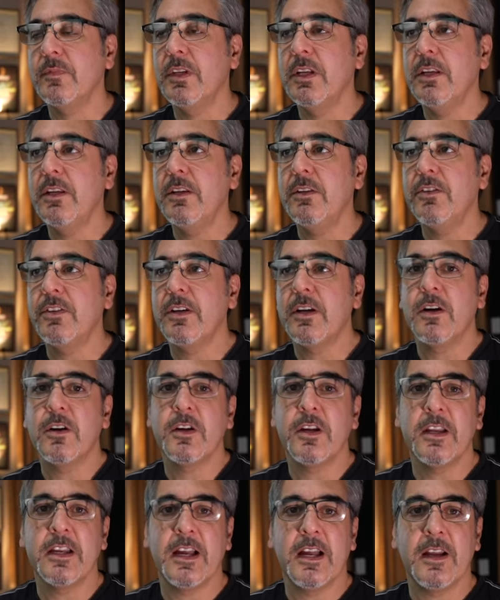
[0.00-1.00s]
you say,
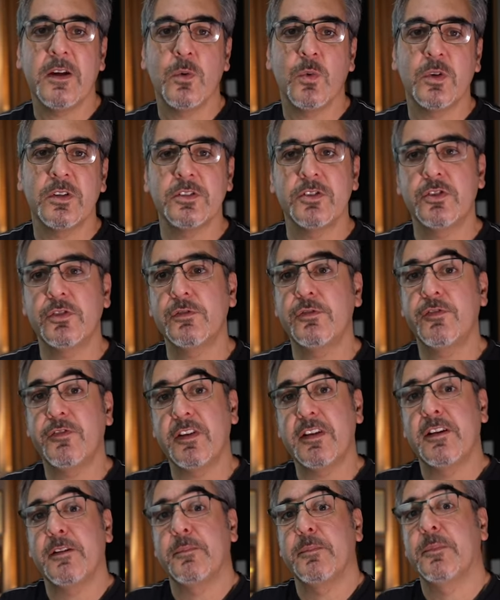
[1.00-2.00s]
okay, I want to
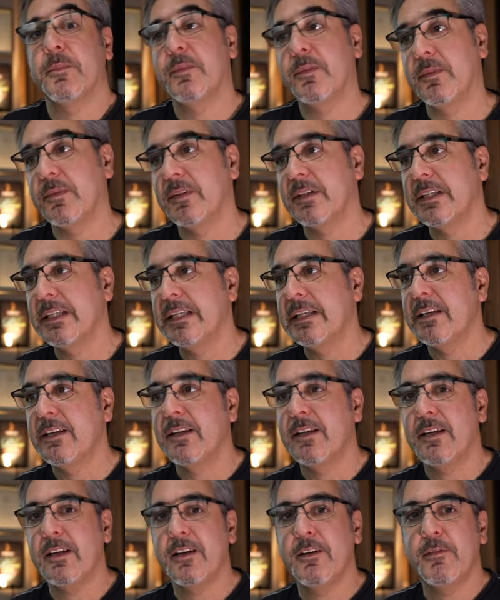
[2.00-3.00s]
film
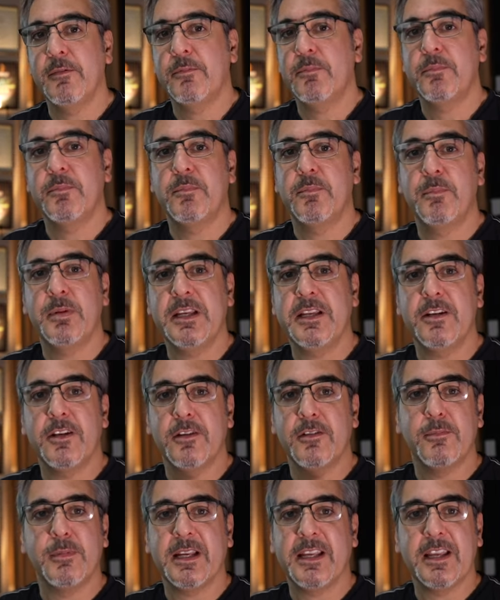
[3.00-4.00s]
a
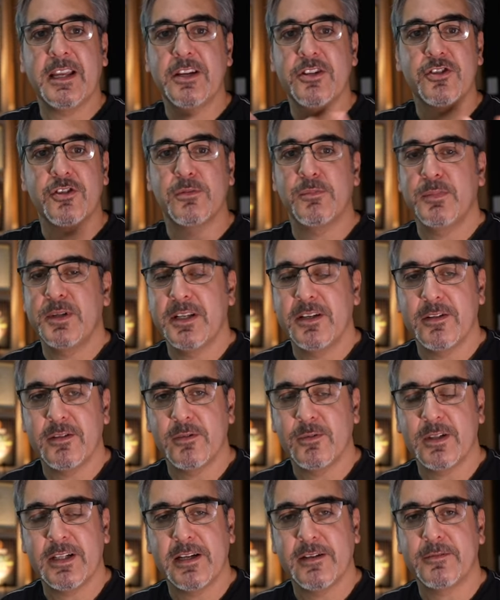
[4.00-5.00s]
video, vacation video,
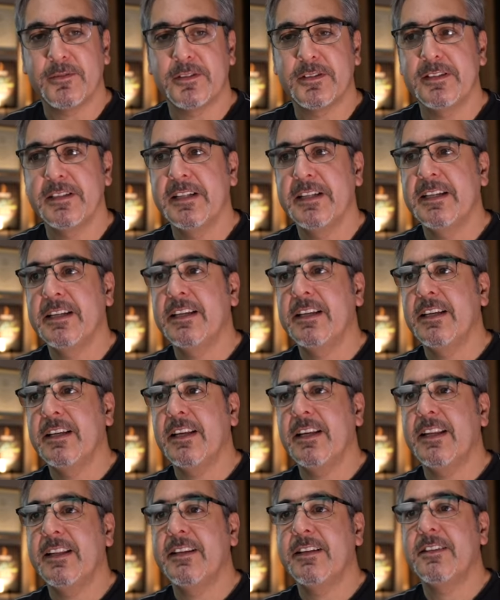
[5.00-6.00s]
whatever,
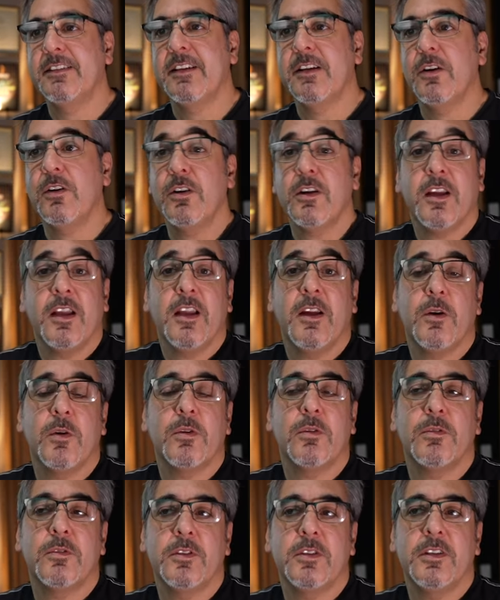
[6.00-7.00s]
and they say, okay,
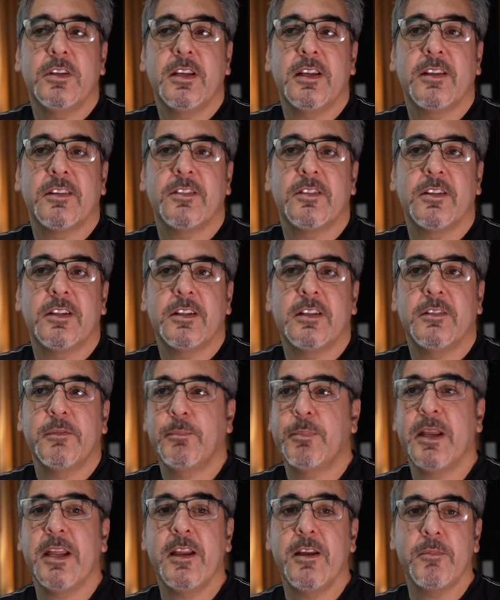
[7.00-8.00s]
yes,
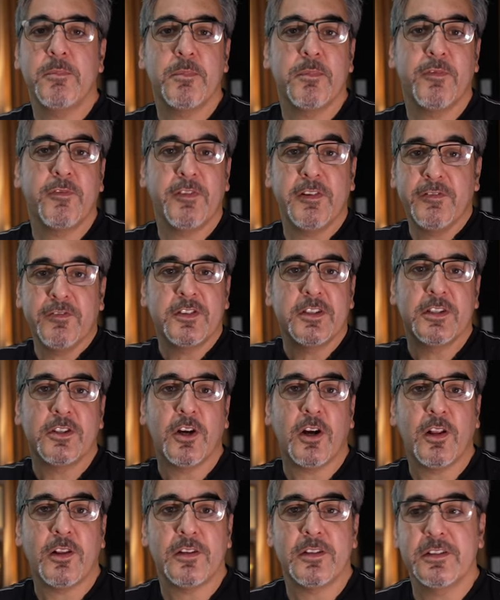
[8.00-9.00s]
pay
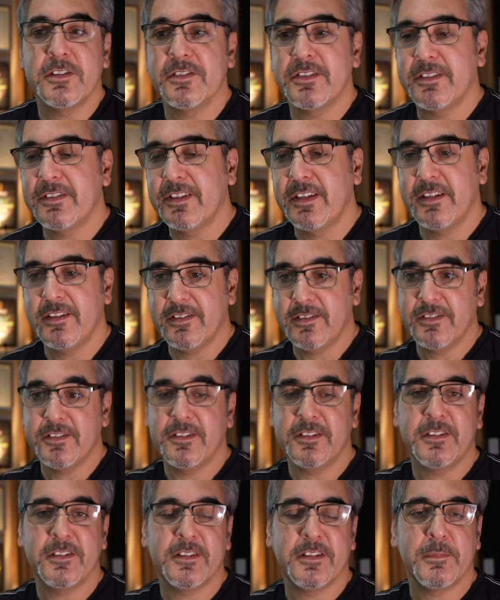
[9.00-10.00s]
$50 and here
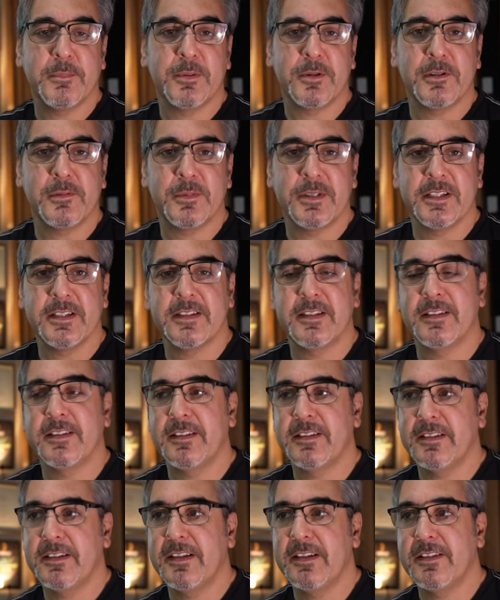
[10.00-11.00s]
is the permit
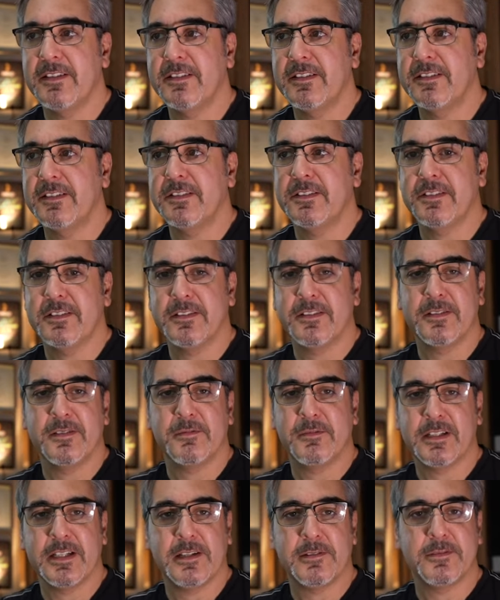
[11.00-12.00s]
and here is
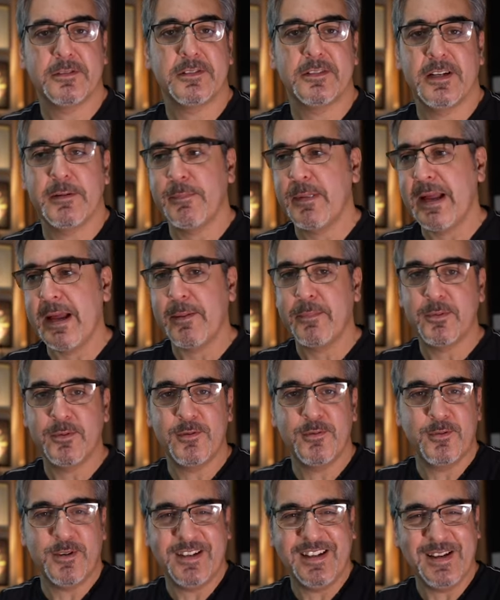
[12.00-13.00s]
whatever, a map or
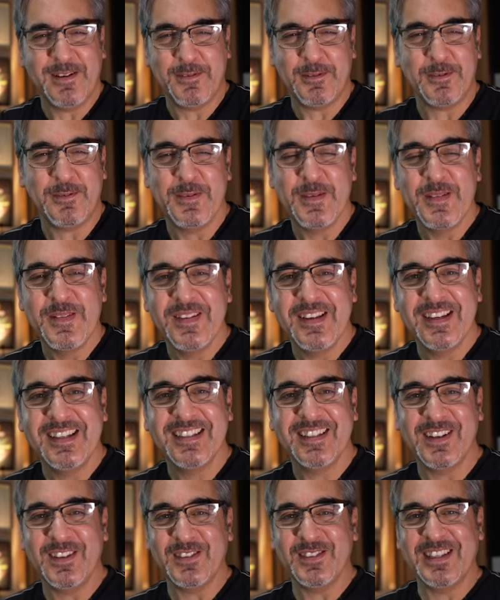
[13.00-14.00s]
whatever.
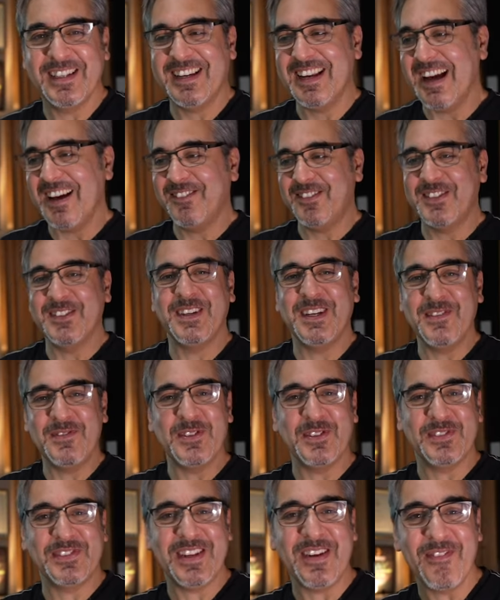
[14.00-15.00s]
You know, they have to give
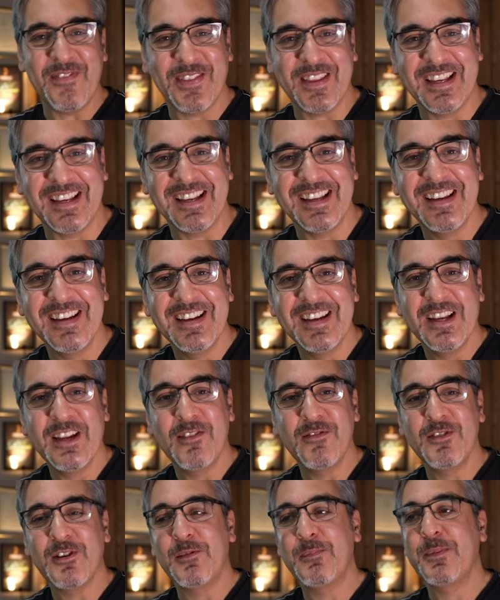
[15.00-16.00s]
you something
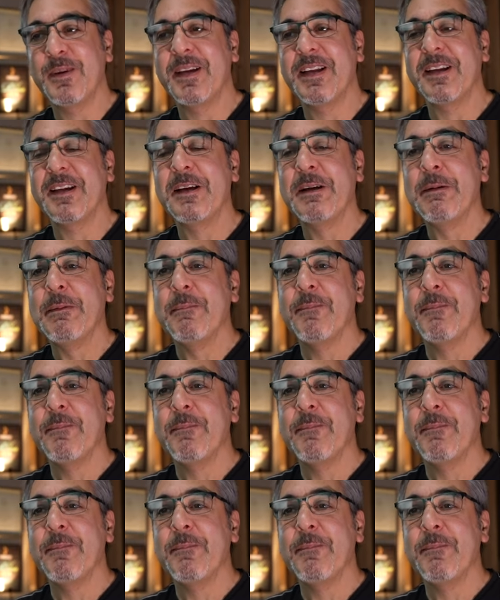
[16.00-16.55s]
if you're paying.